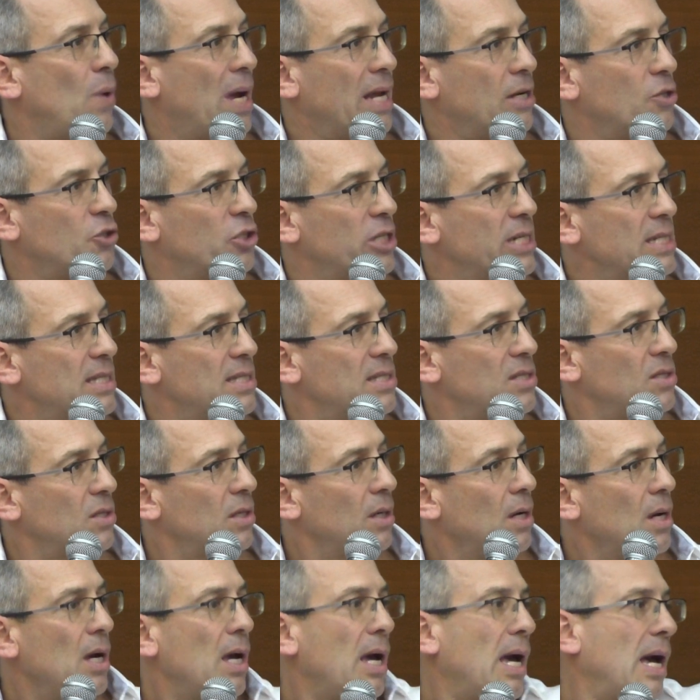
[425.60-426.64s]
to entrants,
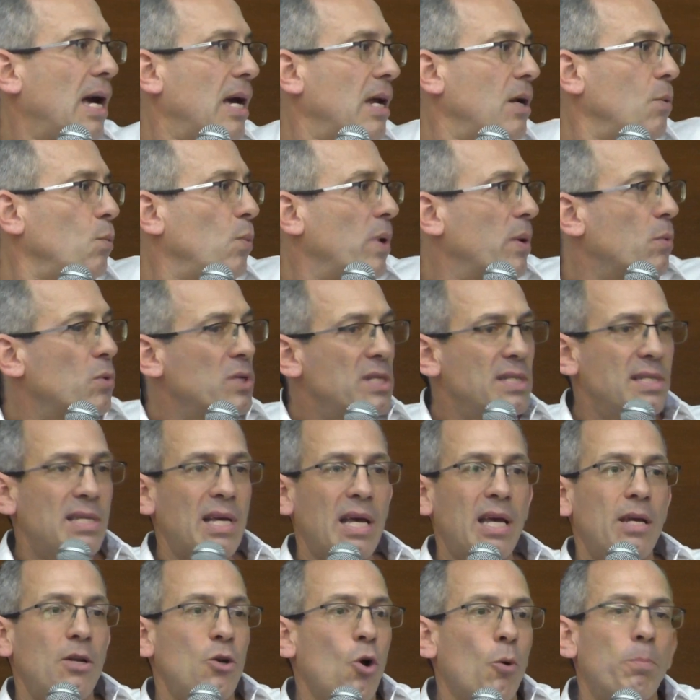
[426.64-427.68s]
and we would
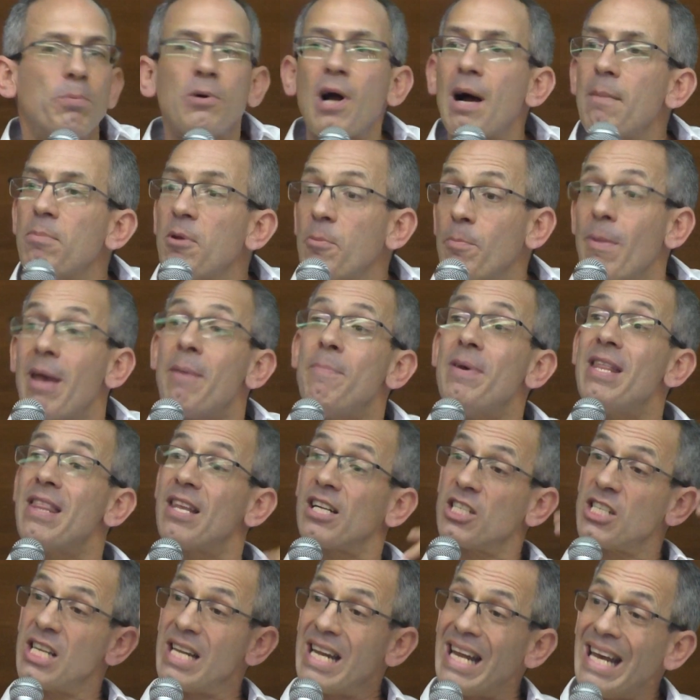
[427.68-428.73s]
say, no problem, maybe
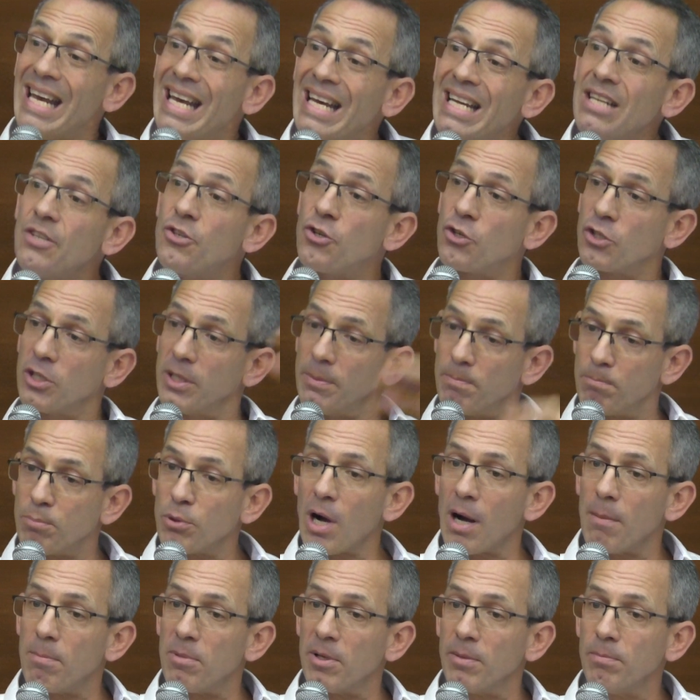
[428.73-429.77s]
there's an interim
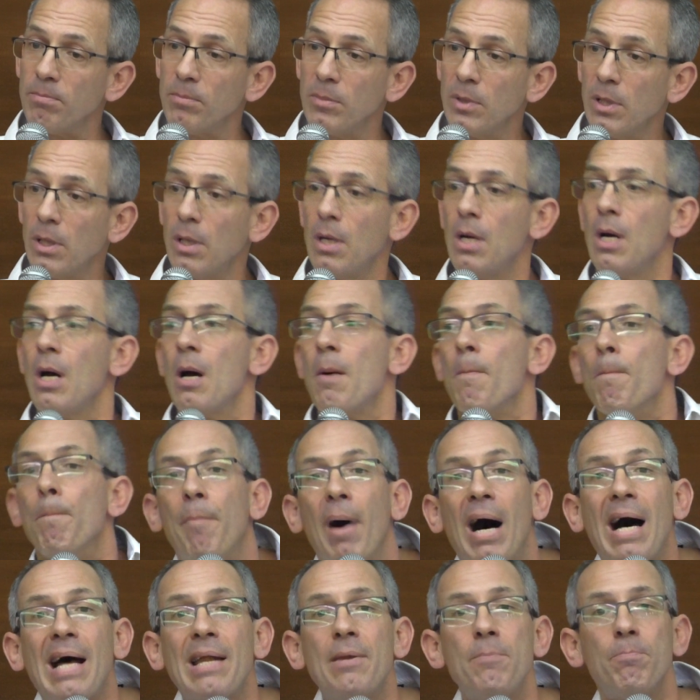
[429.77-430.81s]
problem,
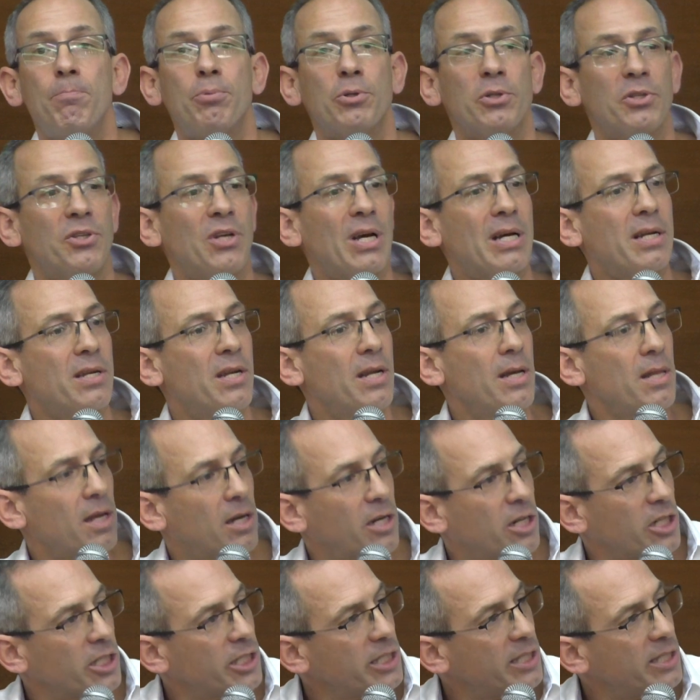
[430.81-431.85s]
but protecting the
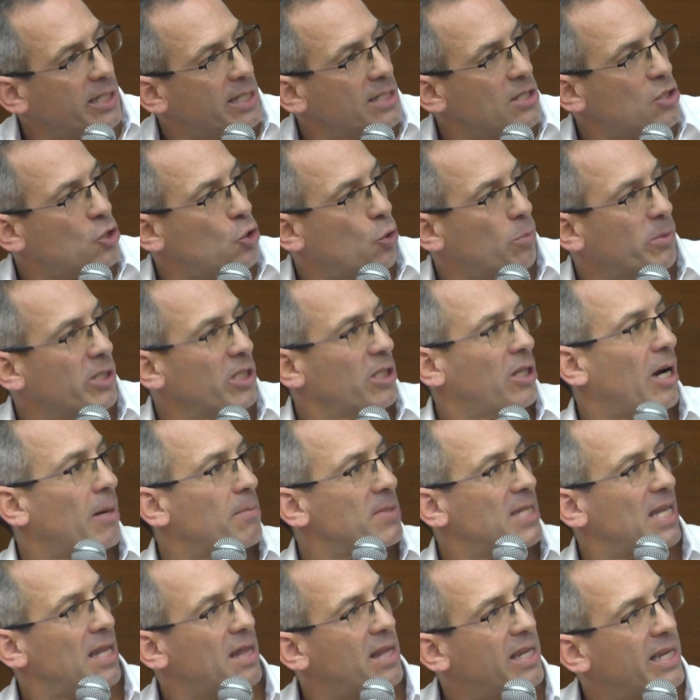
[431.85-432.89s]
current consumer
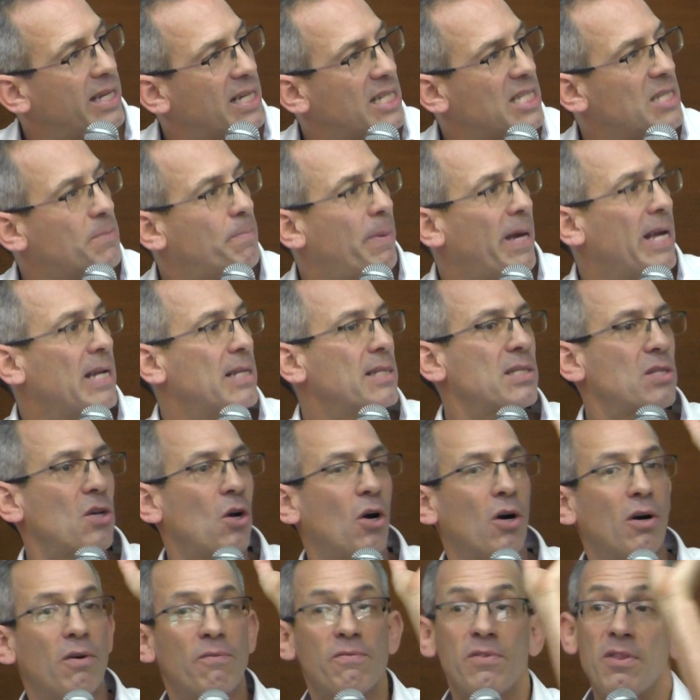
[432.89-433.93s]
comes at the expense
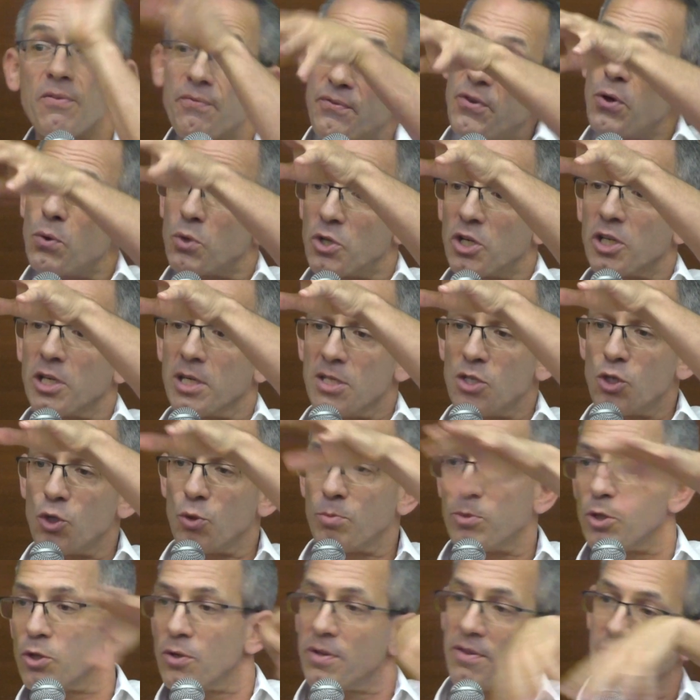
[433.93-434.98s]
of the future
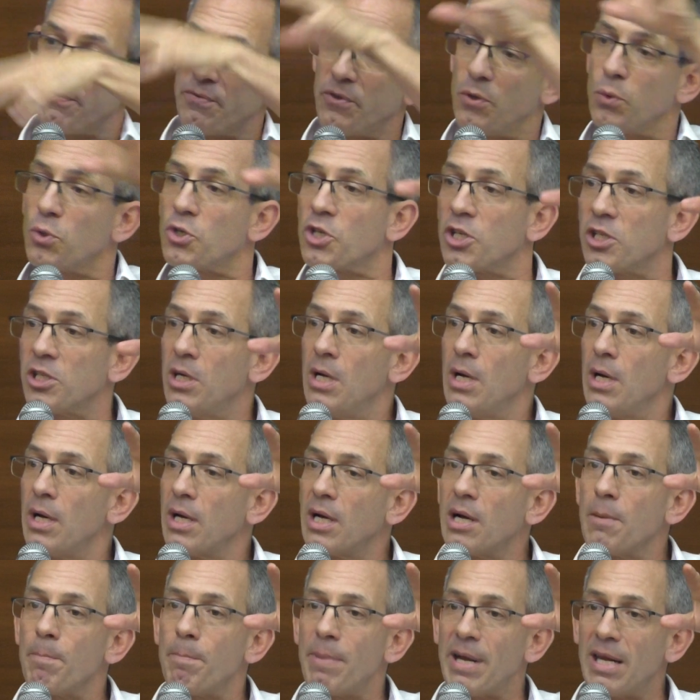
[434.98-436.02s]
consumer or the future
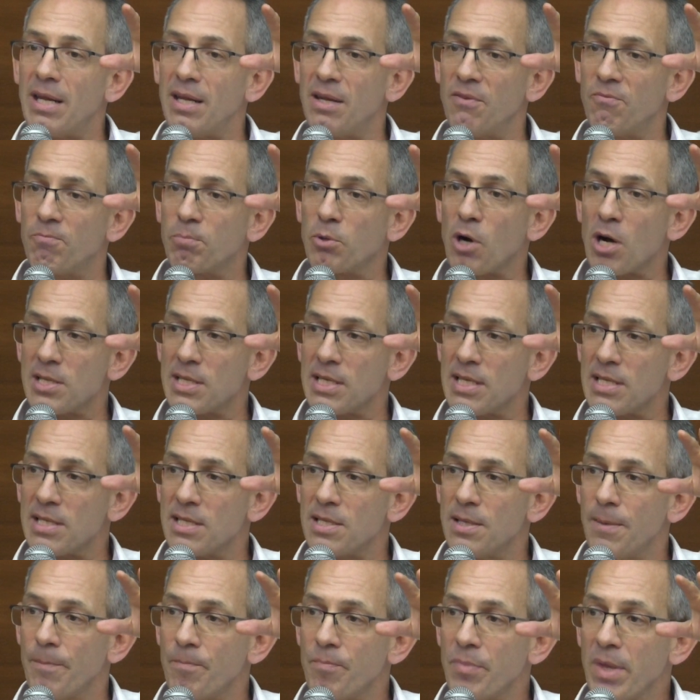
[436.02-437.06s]
competitive
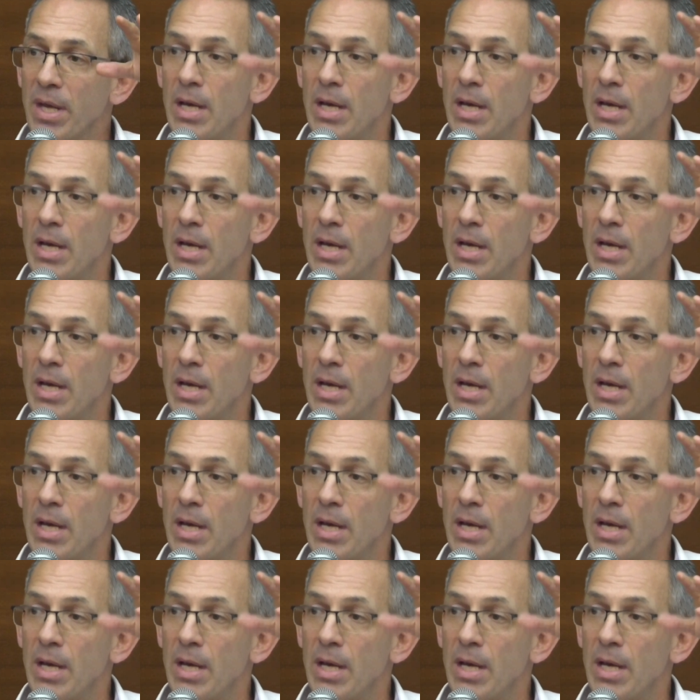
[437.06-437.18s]
process.